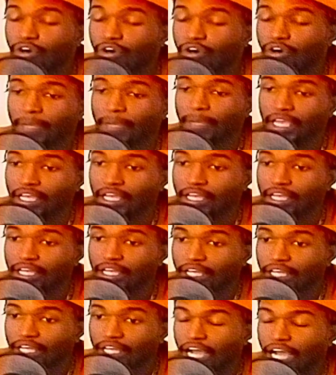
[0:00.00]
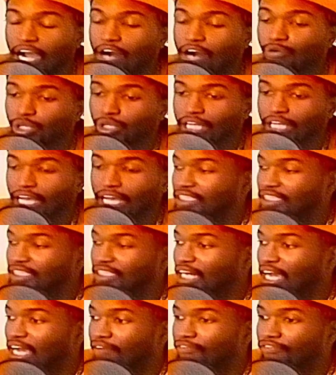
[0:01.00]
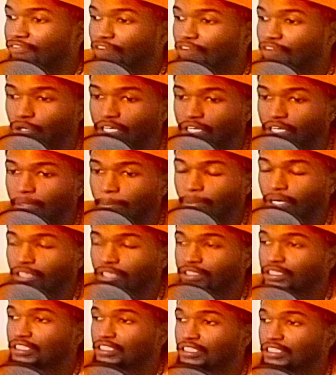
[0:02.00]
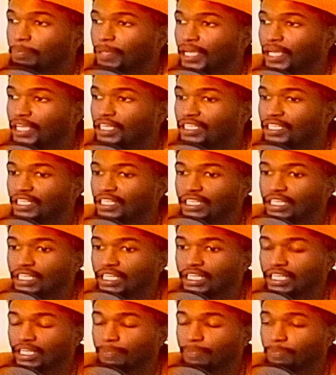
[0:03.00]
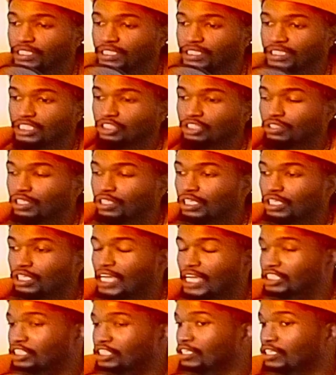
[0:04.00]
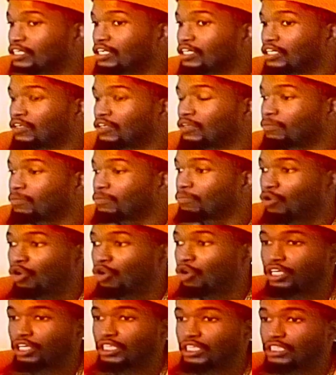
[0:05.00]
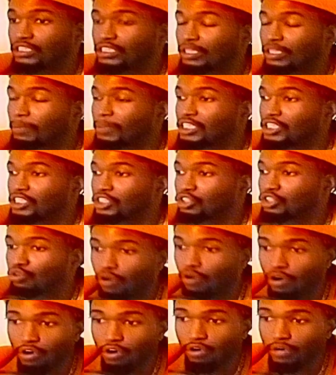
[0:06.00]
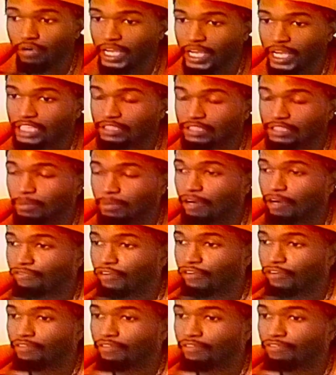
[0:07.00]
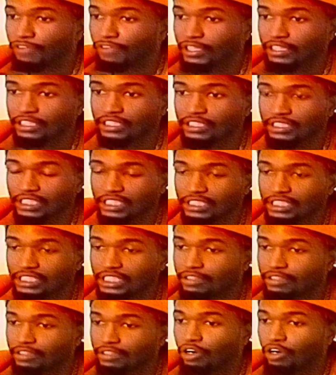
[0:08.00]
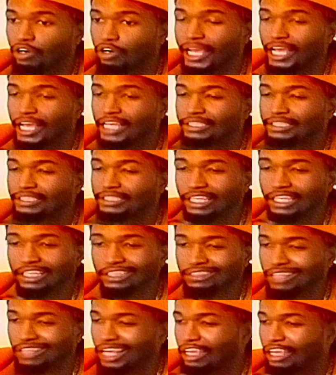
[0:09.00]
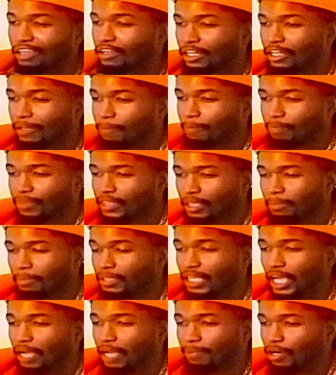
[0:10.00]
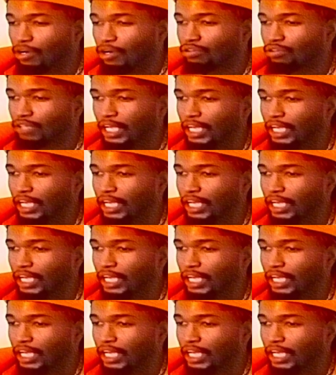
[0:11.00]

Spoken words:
man, I realized that I voted and participated in the presidential election more than some of these grown ass motherfucking 50, 60 year old ass niggas. Like, I'm gonna be like, bro, like,